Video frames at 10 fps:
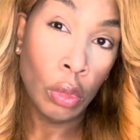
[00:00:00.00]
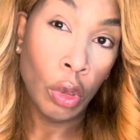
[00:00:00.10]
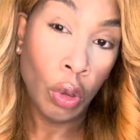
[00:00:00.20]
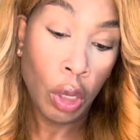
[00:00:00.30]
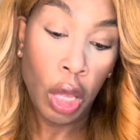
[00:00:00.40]

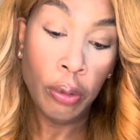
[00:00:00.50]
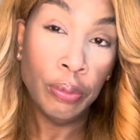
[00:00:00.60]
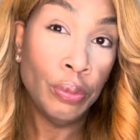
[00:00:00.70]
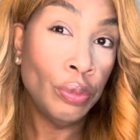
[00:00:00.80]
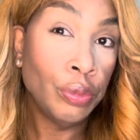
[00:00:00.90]
Okay,
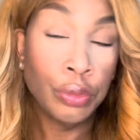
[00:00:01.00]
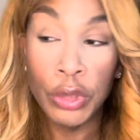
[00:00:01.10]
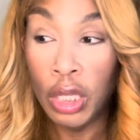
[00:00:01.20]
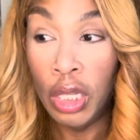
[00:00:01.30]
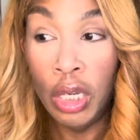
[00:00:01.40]

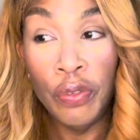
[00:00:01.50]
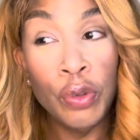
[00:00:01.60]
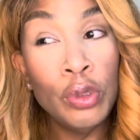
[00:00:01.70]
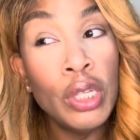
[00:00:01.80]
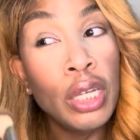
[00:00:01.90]
and then if
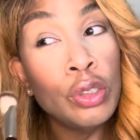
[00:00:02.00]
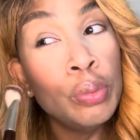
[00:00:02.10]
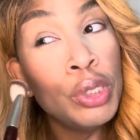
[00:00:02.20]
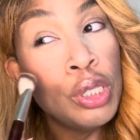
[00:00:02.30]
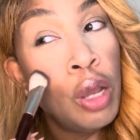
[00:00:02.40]
you take too
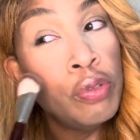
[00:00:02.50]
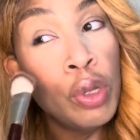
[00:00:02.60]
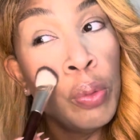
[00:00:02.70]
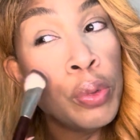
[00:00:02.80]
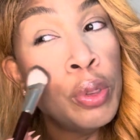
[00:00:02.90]
much off,
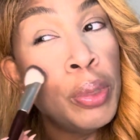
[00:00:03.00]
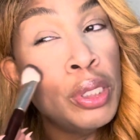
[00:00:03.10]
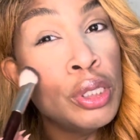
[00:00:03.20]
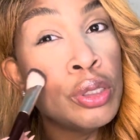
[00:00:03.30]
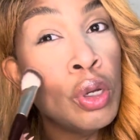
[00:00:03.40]
don't worry about
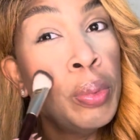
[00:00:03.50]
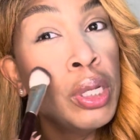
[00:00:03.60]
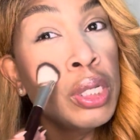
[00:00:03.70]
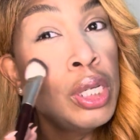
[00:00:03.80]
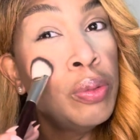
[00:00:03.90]
it. Just go
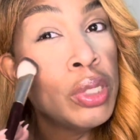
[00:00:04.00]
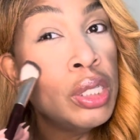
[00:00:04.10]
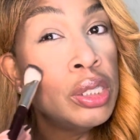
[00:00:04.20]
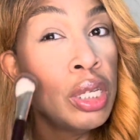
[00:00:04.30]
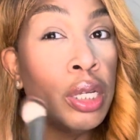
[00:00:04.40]
back in with that
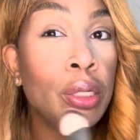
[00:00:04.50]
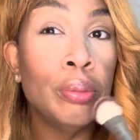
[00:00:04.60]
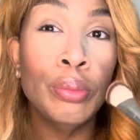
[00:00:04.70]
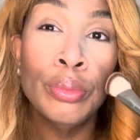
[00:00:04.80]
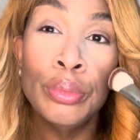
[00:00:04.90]

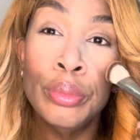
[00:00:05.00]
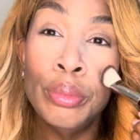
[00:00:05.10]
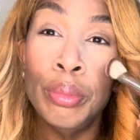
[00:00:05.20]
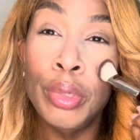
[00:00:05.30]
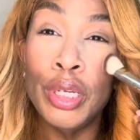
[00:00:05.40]
same
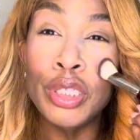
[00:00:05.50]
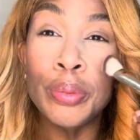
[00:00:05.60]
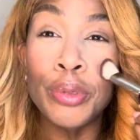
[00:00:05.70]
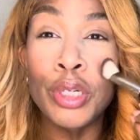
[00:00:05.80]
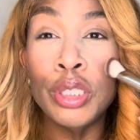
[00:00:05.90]
blush
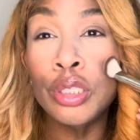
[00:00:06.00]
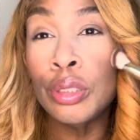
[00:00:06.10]
brush.